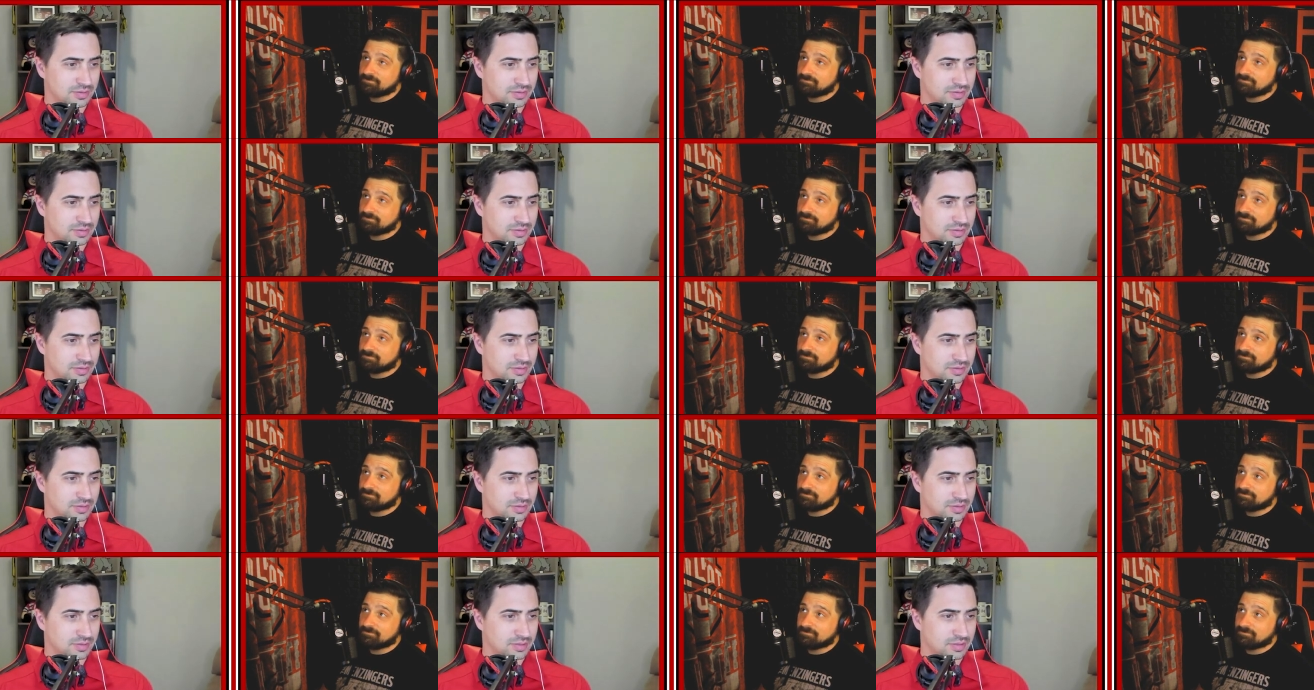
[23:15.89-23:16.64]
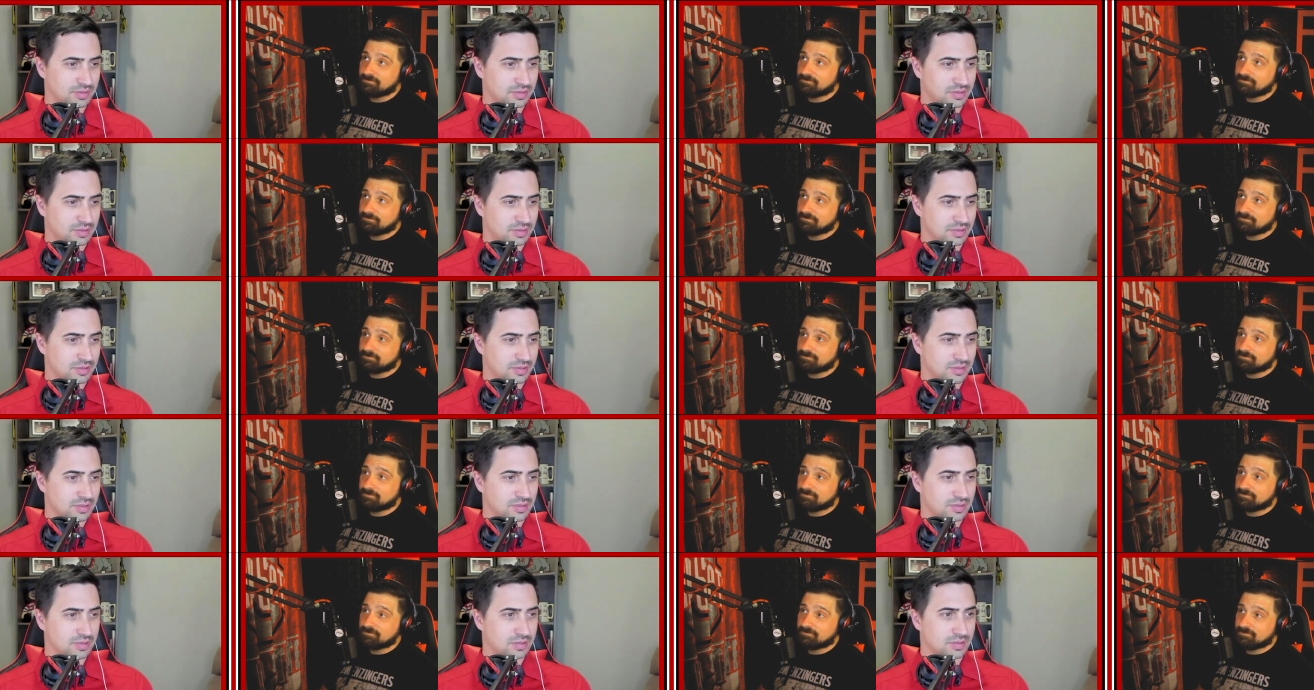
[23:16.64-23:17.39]

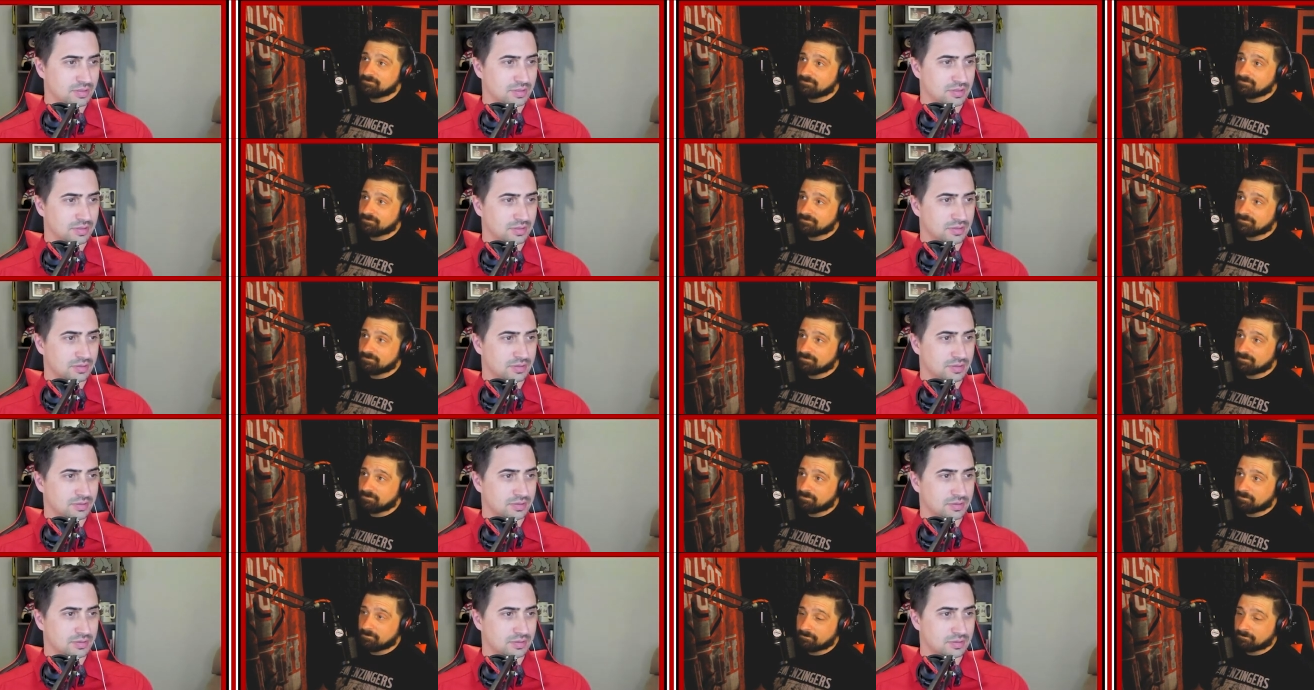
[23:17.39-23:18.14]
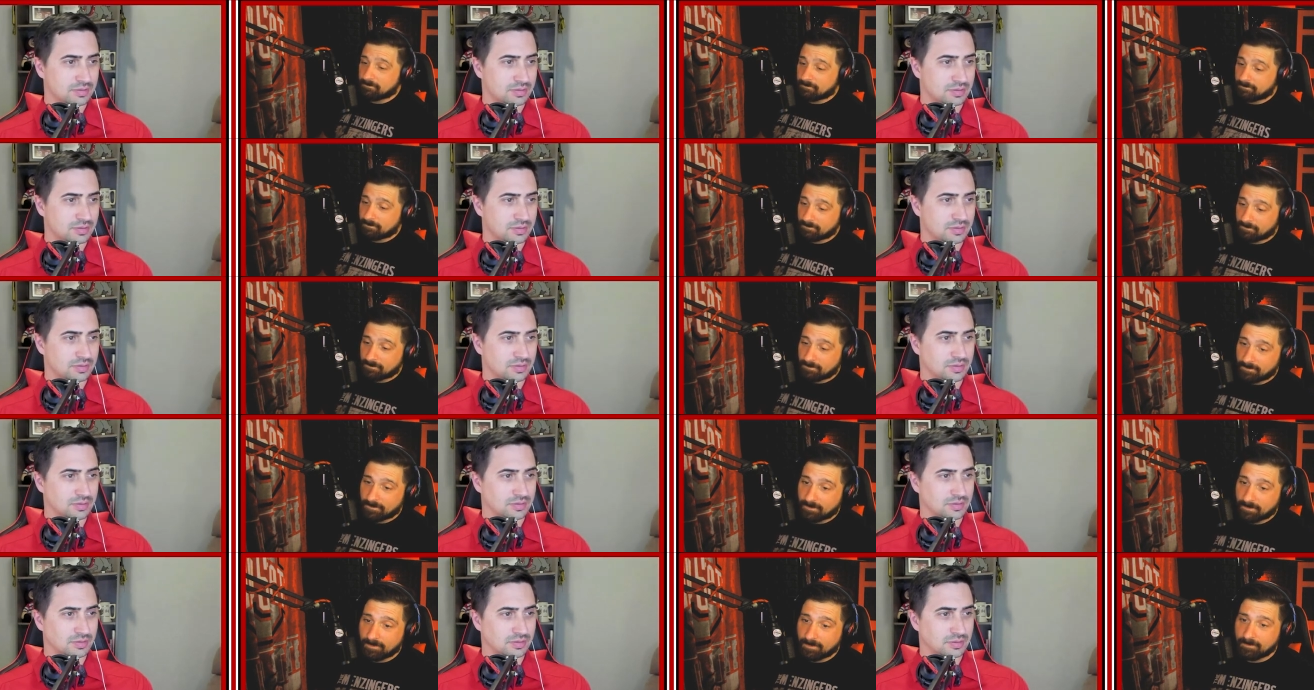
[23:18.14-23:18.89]

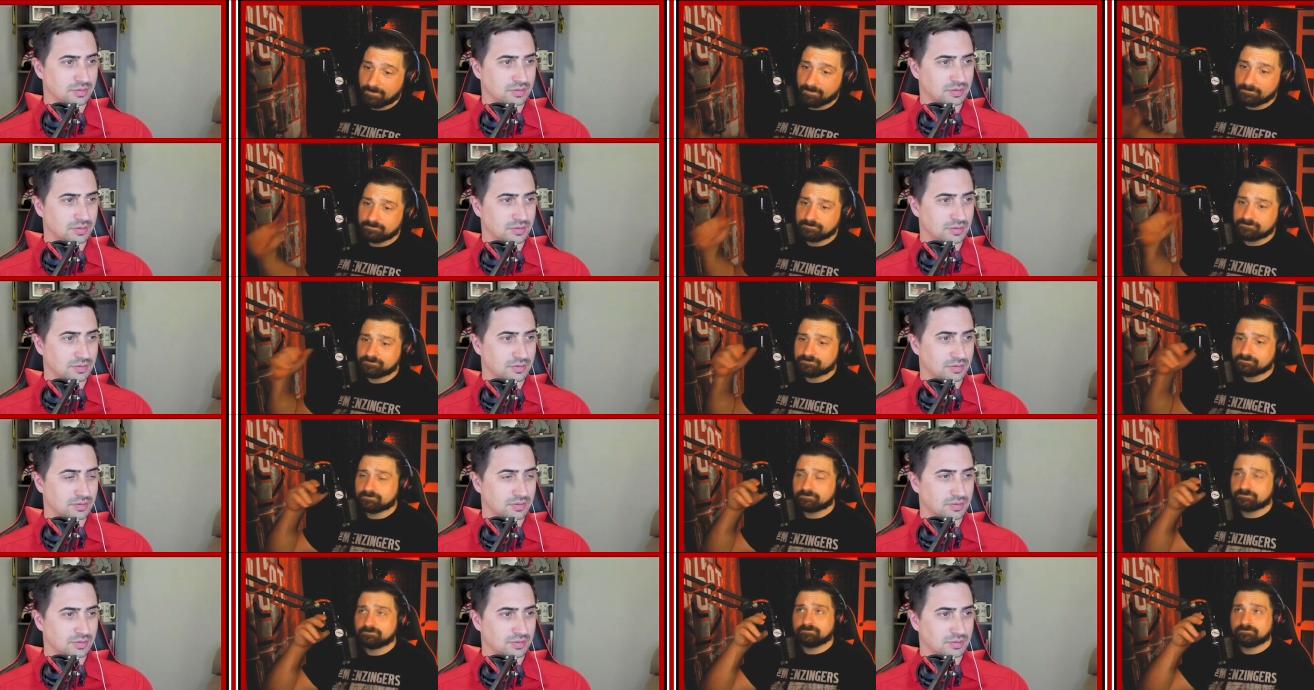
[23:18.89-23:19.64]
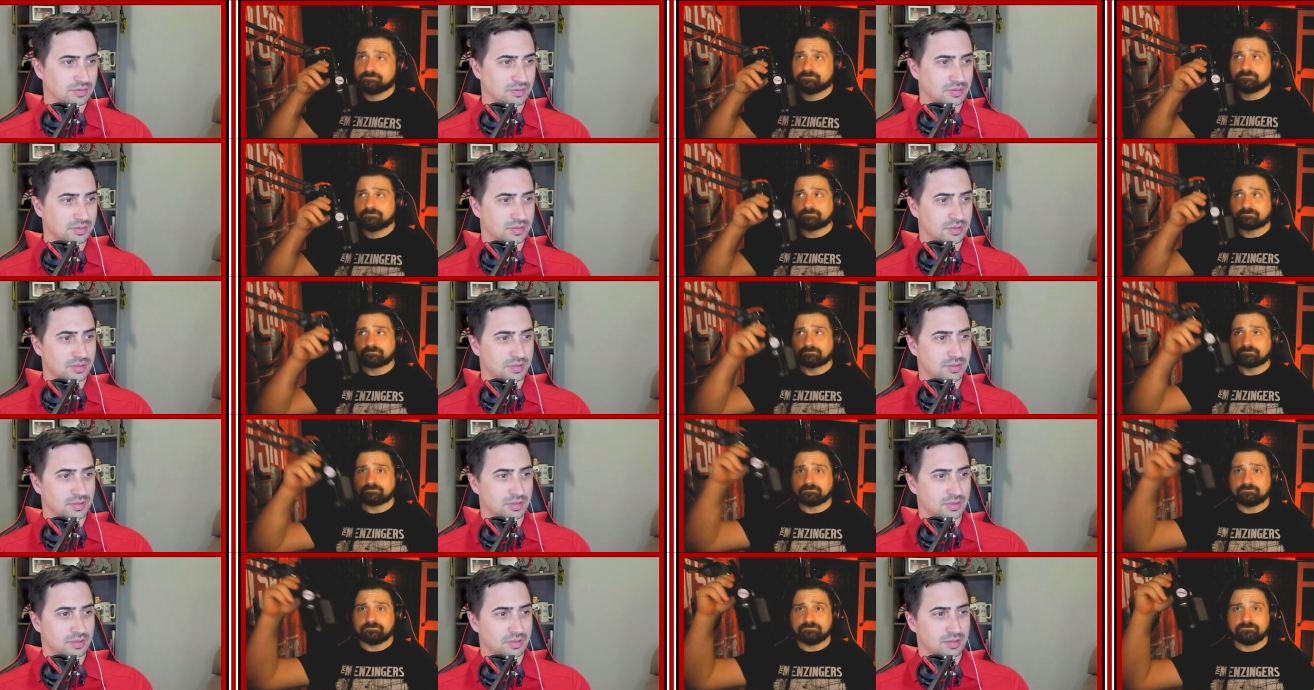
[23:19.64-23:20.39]

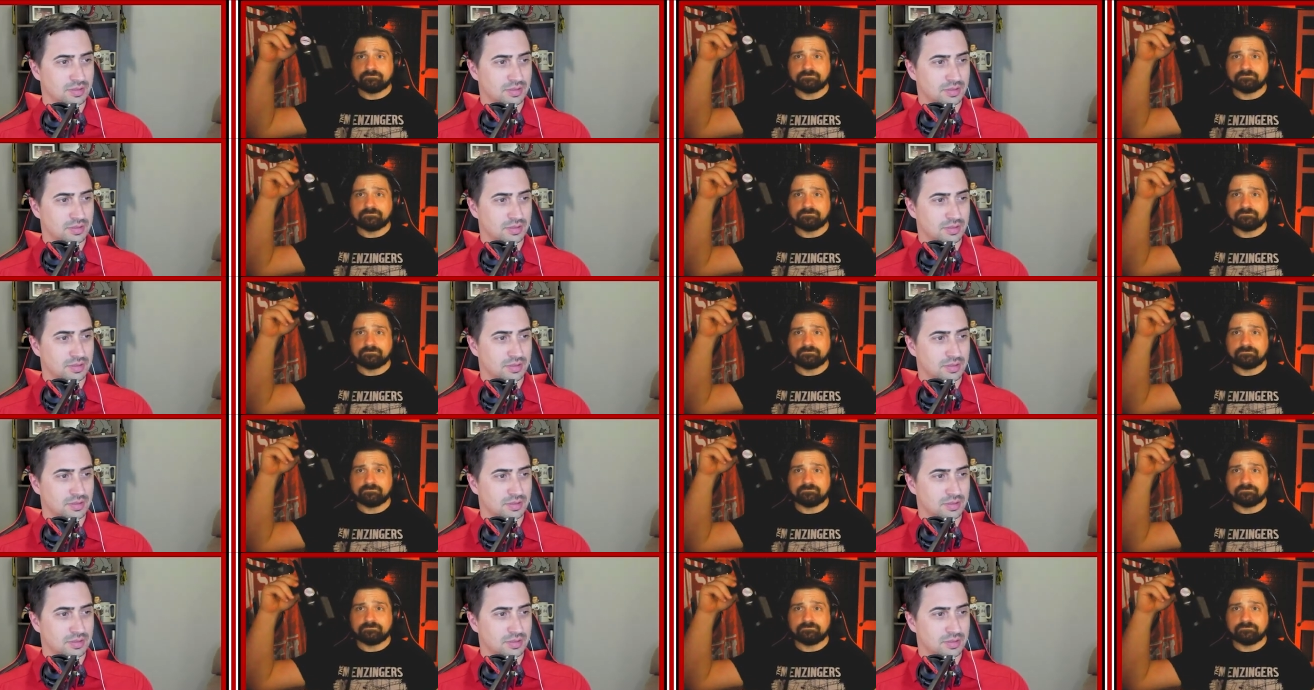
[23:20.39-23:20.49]
(no one is talking)